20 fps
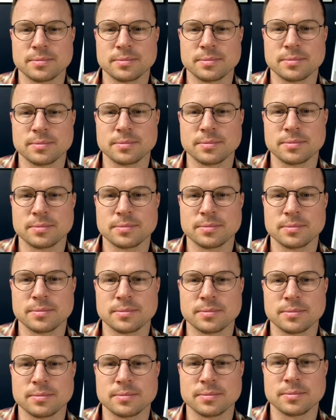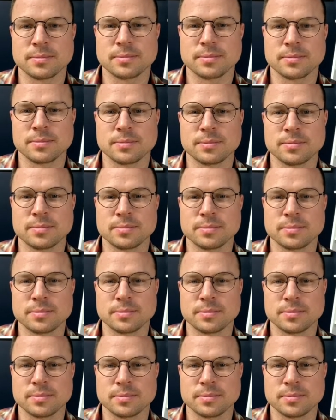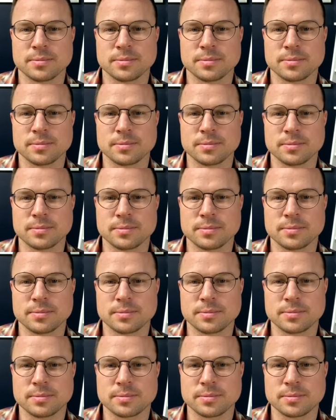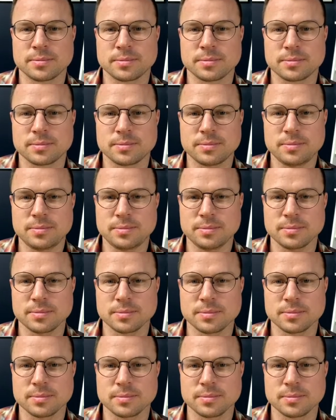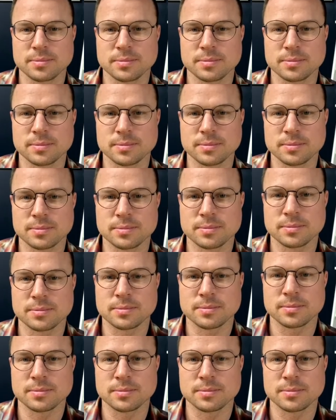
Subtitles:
(not speaking)